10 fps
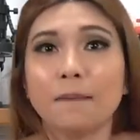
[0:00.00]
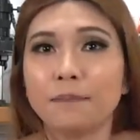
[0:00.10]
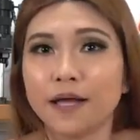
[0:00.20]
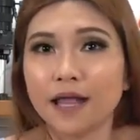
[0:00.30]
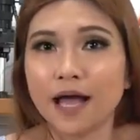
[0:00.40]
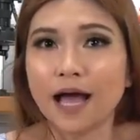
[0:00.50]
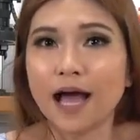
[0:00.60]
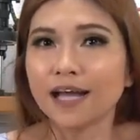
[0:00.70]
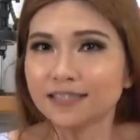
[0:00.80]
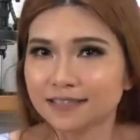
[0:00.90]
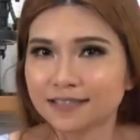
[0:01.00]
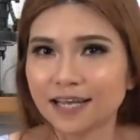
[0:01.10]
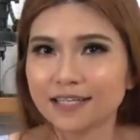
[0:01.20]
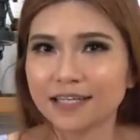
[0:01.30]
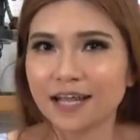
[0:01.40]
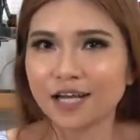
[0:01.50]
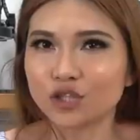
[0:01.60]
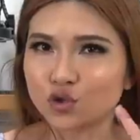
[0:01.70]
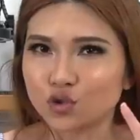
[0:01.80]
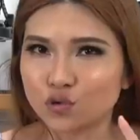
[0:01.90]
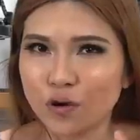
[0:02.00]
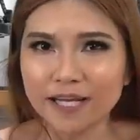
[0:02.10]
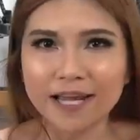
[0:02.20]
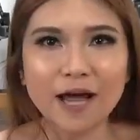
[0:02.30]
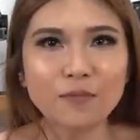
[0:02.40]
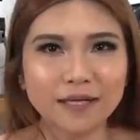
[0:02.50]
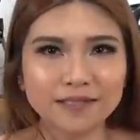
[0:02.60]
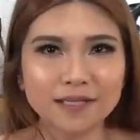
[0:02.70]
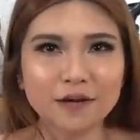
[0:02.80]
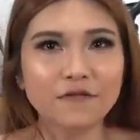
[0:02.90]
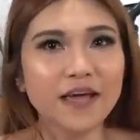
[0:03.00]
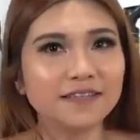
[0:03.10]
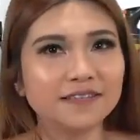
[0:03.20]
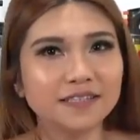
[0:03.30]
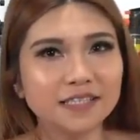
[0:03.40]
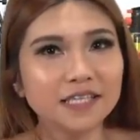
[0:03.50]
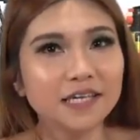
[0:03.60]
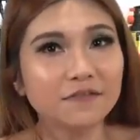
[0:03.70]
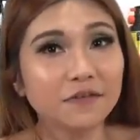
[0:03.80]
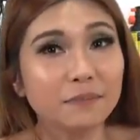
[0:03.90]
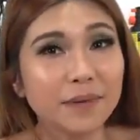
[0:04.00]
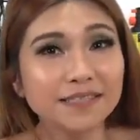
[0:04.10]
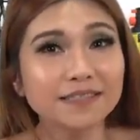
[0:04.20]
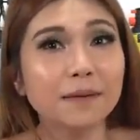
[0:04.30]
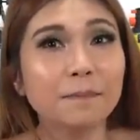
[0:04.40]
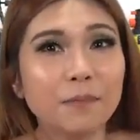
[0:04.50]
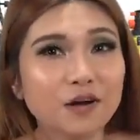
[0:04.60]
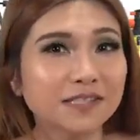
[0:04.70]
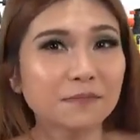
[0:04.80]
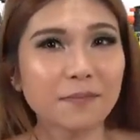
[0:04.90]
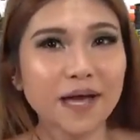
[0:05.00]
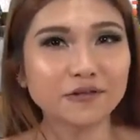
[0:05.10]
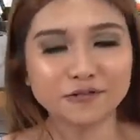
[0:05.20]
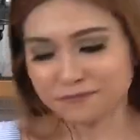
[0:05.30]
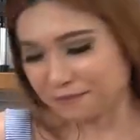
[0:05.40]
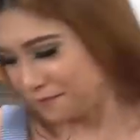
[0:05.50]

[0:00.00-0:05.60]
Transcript: But I decided I should try it out myself and see if it makes the unboxing better.